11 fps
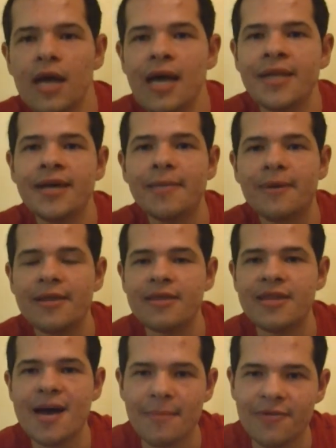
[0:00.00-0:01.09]
that,
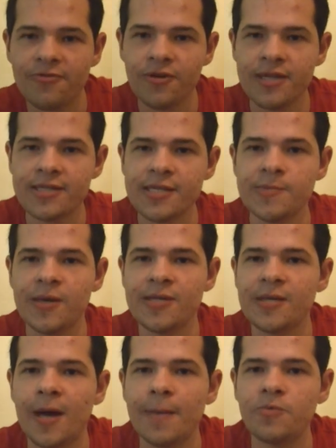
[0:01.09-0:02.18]
my friends, is my
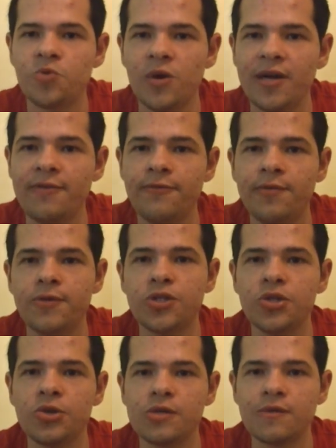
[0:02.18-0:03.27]
top 20 favorite
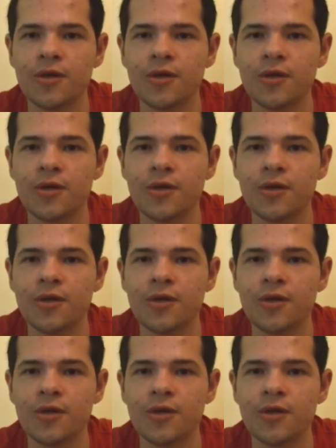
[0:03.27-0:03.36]
shows of all